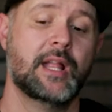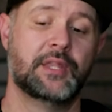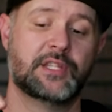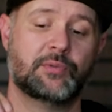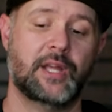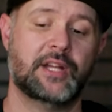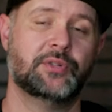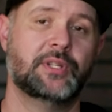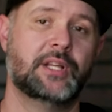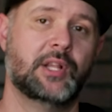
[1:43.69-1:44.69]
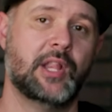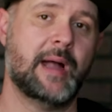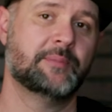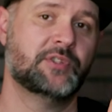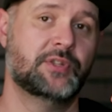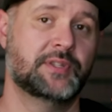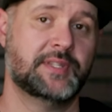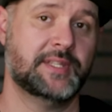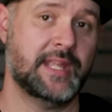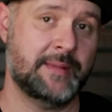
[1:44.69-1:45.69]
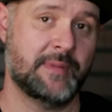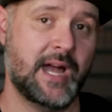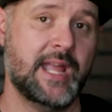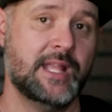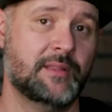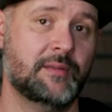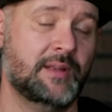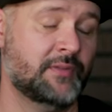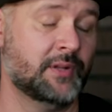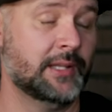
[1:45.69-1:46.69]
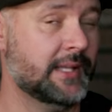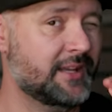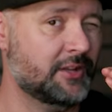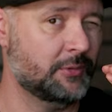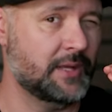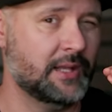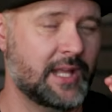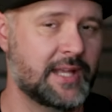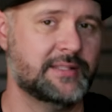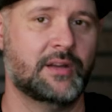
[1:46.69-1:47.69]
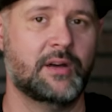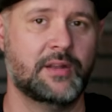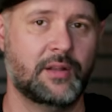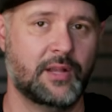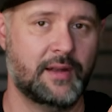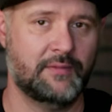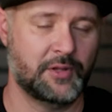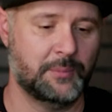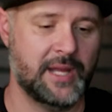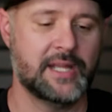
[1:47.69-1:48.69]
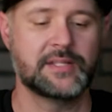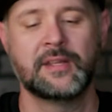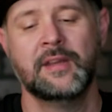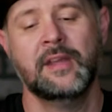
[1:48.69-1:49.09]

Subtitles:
This will actually collapse to the same height, even a little bit less on a lot of other bags.